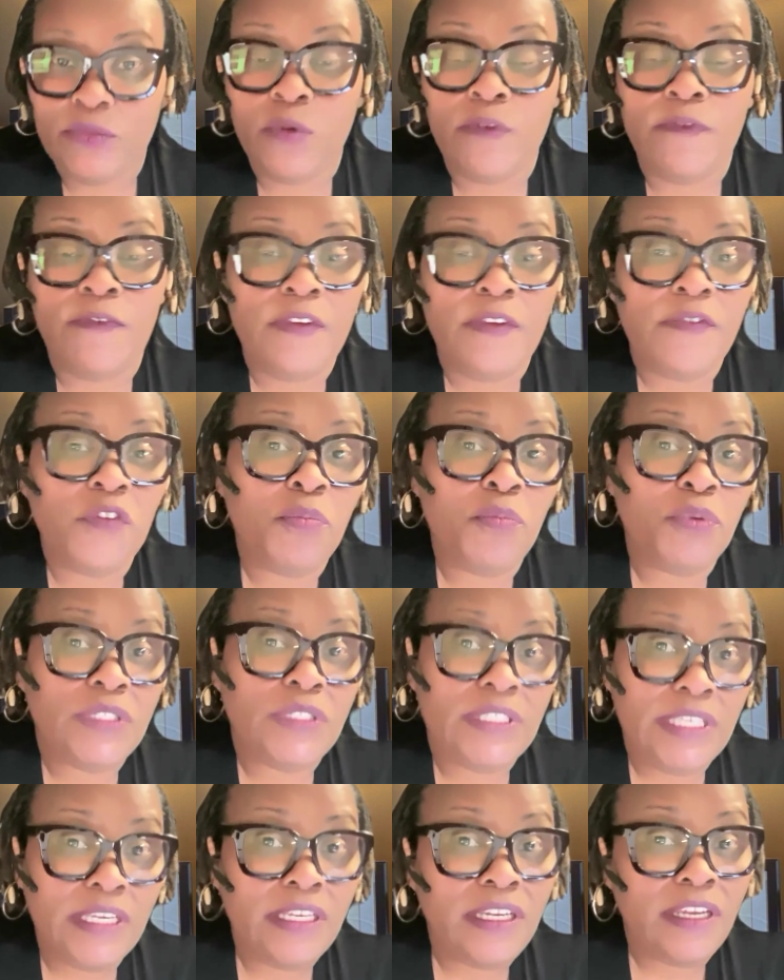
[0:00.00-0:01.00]
Well,
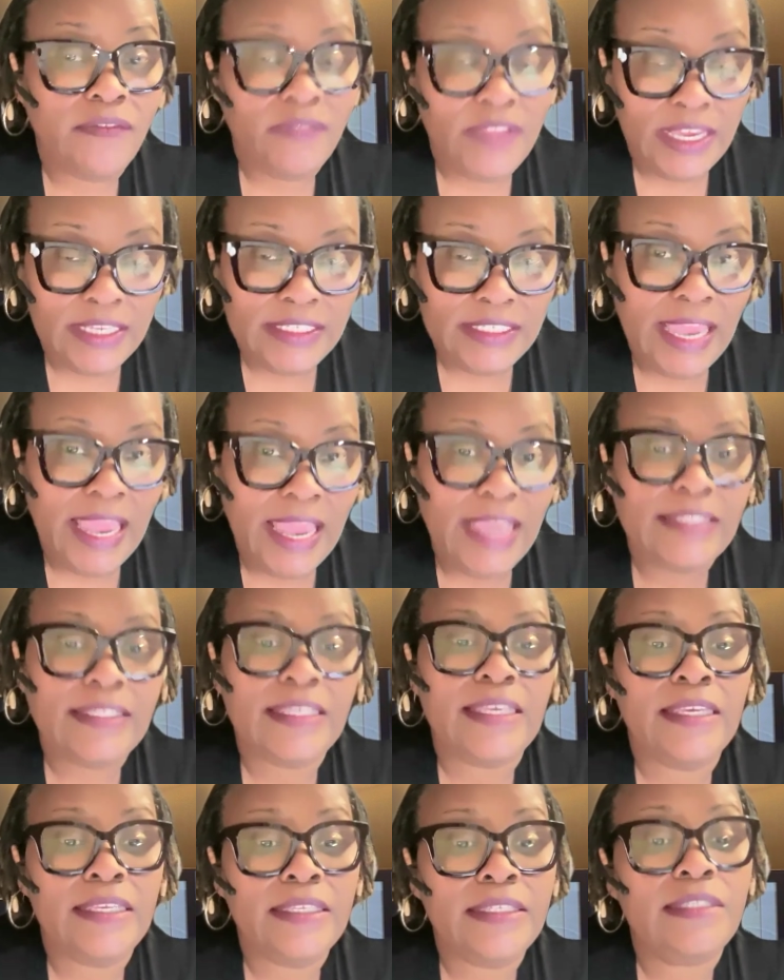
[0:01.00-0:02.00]
50% of that tax
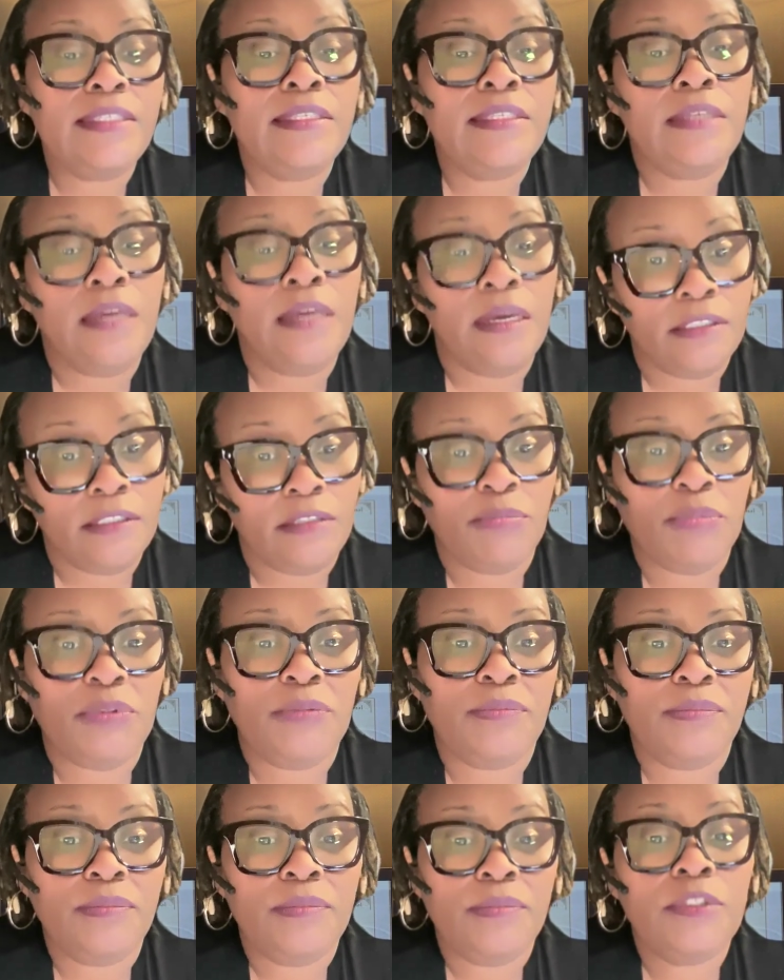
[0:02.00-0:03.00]
is
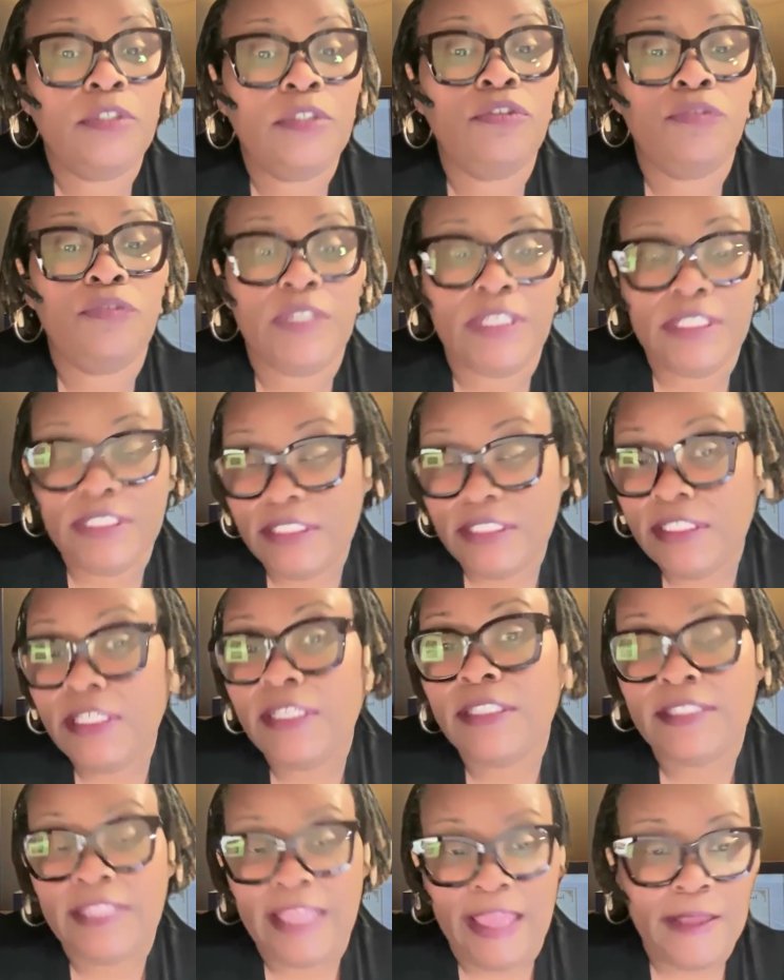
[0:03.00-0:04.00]
deductible. So you can
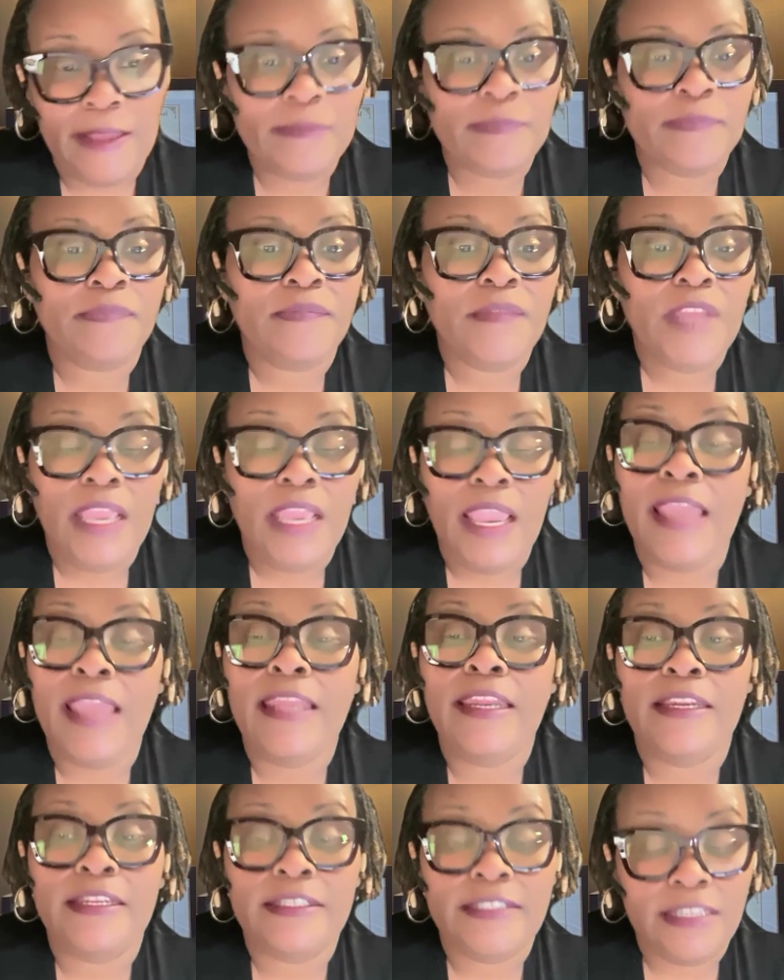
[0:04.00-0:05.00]
deduct that.
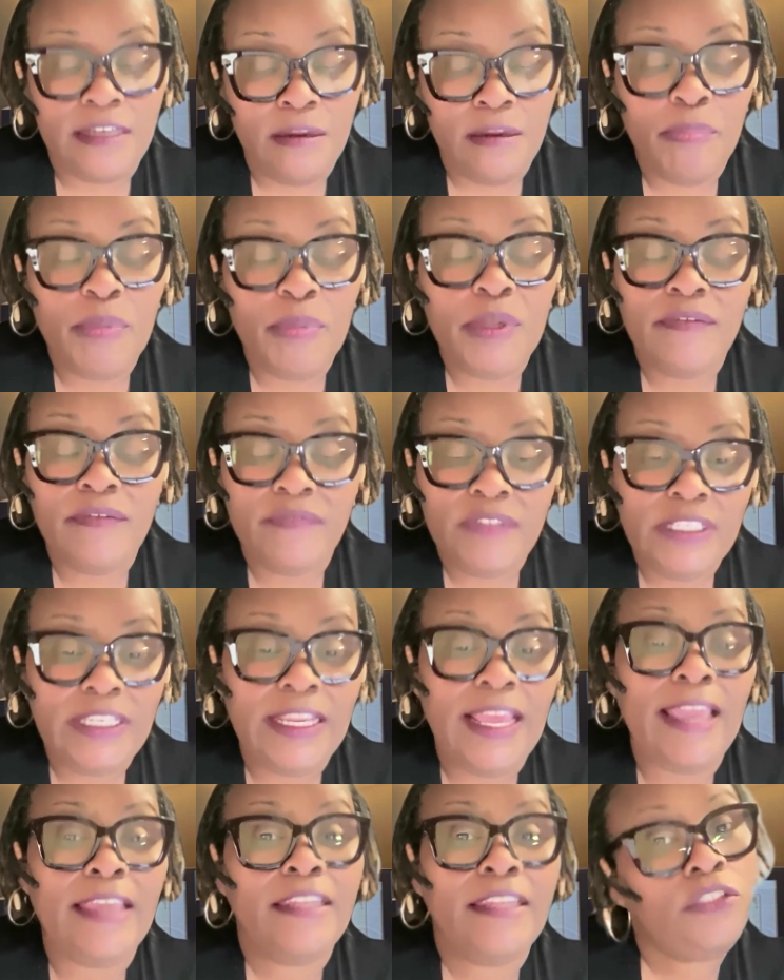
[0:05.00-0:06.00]
And it is an above the
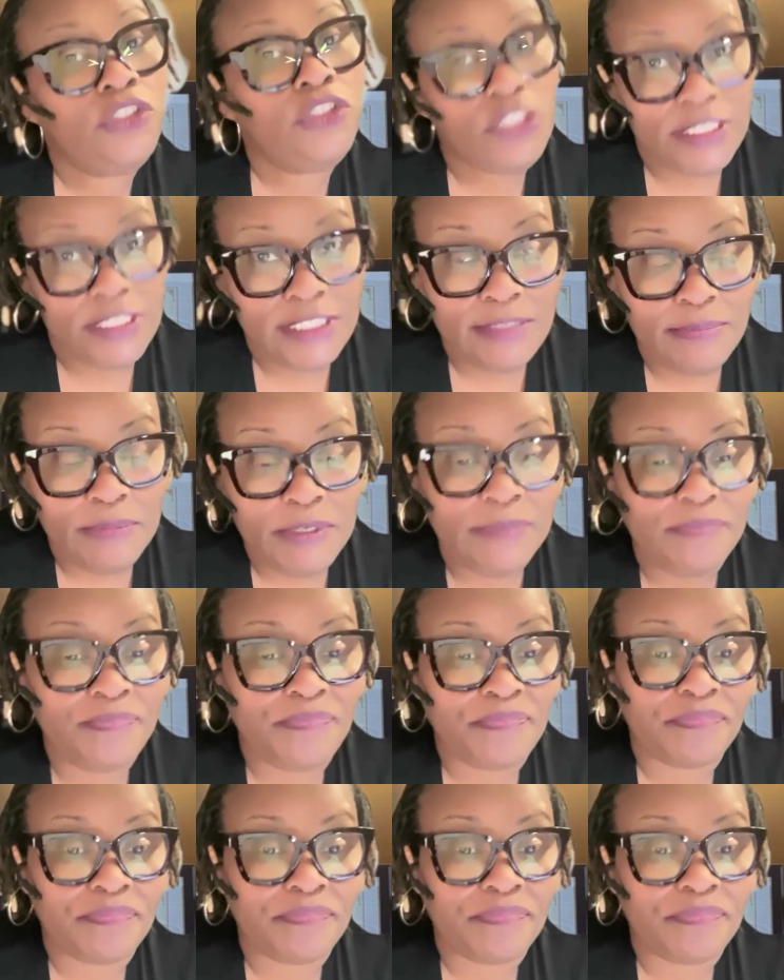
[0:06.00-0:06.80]
line adjustment.